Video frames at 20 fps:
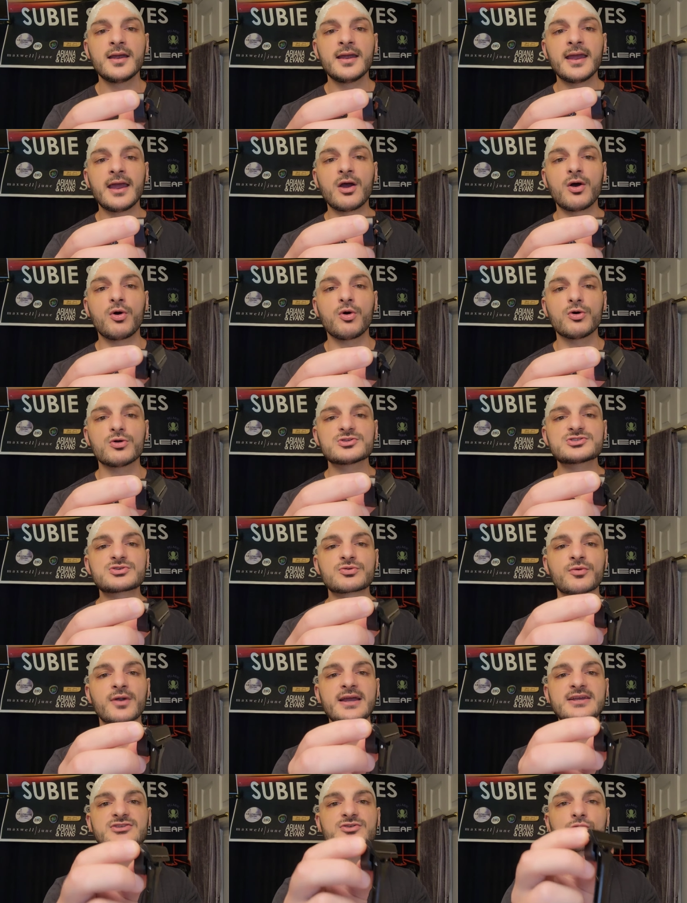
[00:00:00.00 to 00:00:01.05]
It holds the
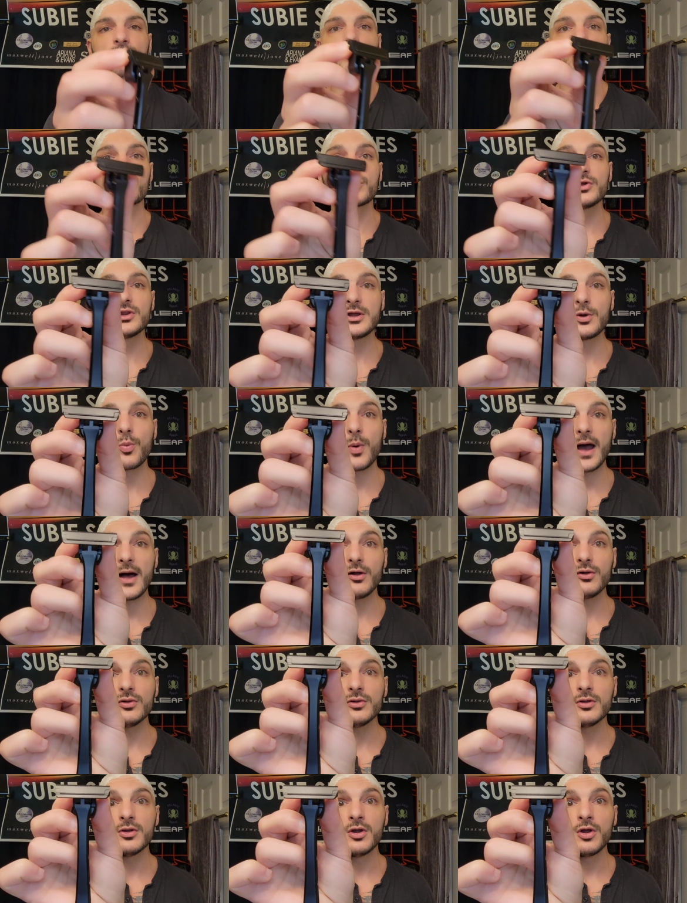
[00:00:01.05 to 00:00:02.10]
razor really
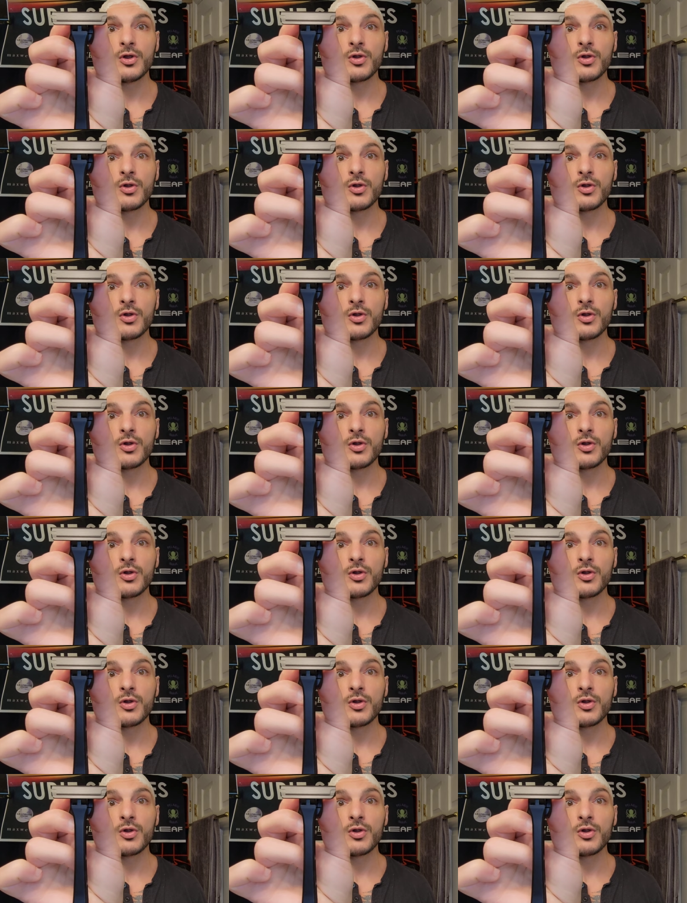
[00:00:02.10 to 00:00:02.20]
well.